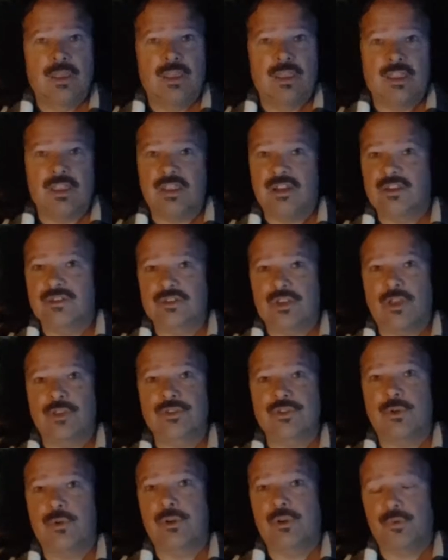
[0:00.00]
It is
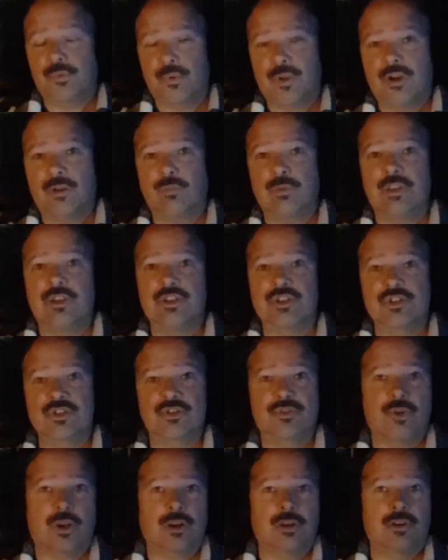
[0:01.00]
also incredibly
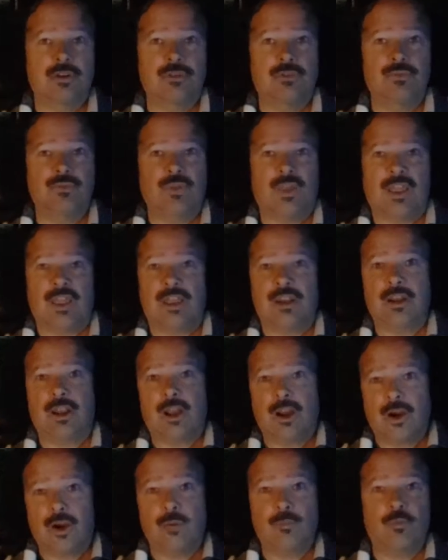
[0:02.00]
destructive and
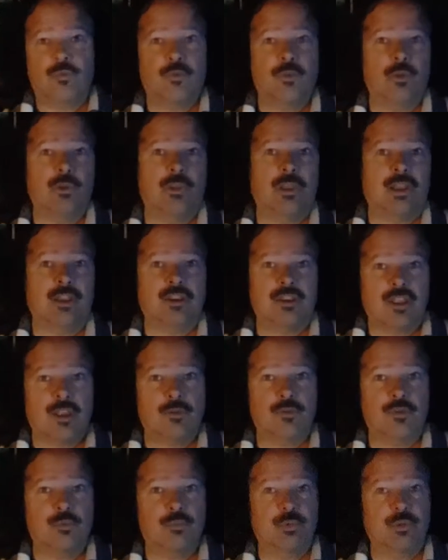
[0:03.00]
harmful and
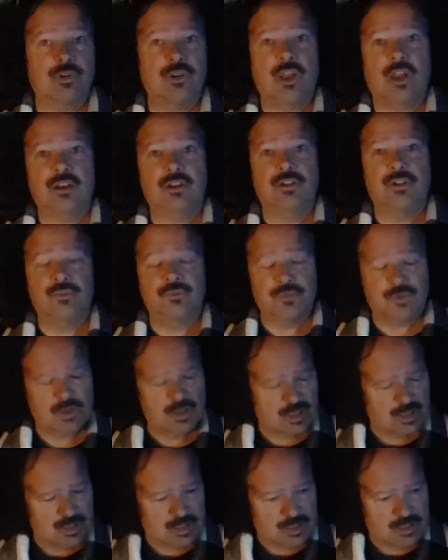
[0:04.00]
counterproductive,
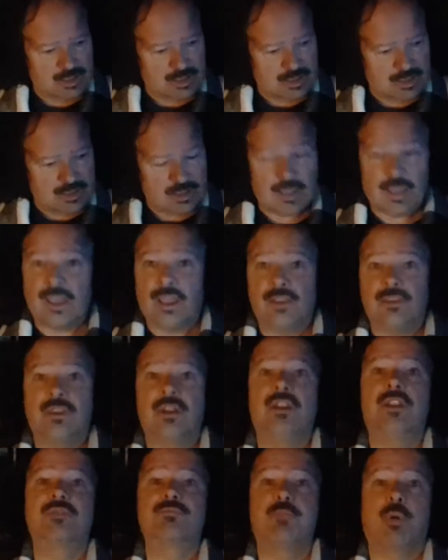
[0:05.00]
and
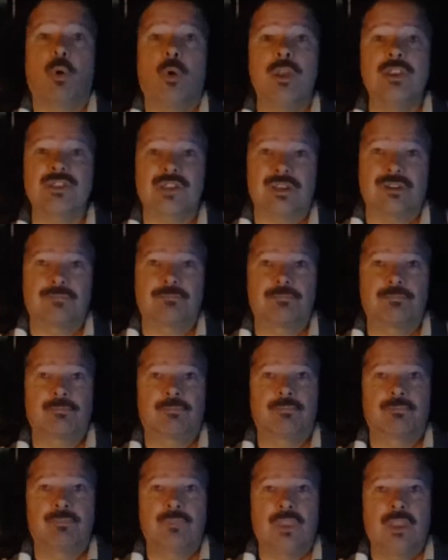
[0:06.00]
it is poison.
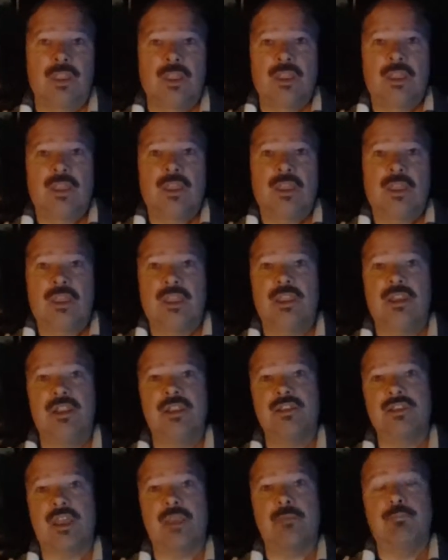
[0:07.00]
It
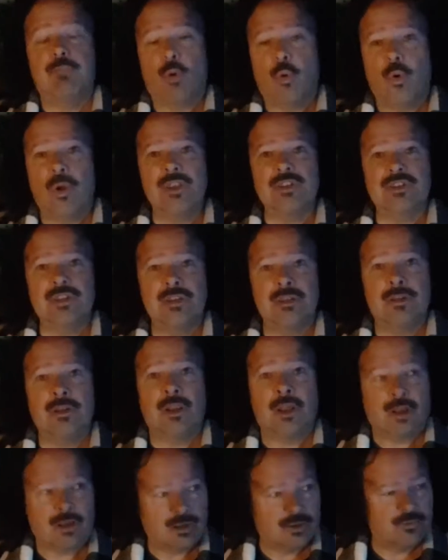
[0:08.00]
is a poison
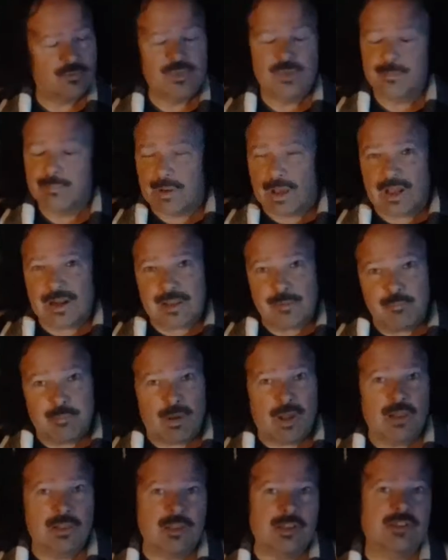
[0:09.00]
of the body
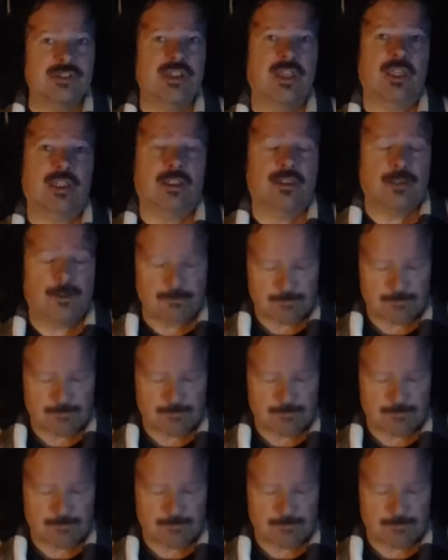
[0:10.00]
politic.